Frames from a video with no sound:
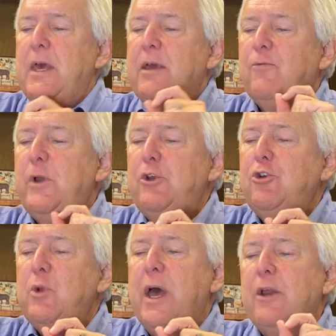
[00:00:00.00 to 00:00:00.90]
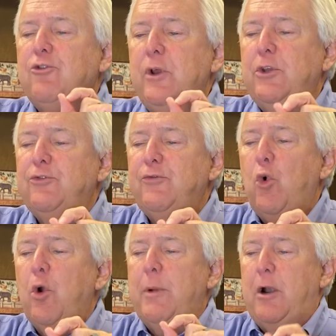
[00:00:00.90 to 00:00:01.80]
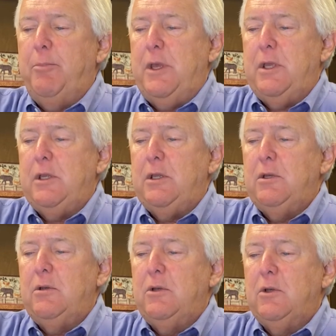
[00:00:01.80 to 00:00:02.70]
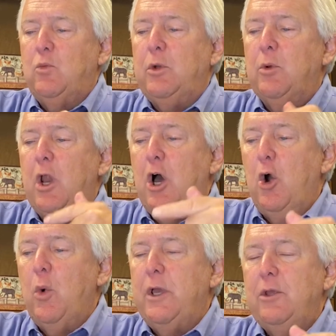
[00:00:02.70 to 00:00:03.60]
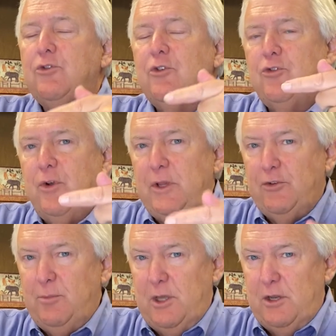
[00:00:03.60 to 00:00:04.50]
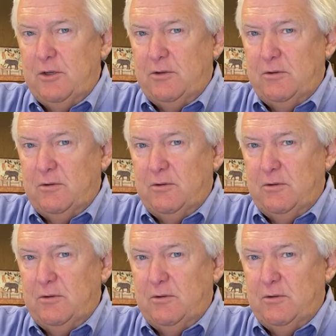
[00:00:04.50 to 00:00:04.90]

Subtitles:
If we do not transform our pain, we will always transmit it.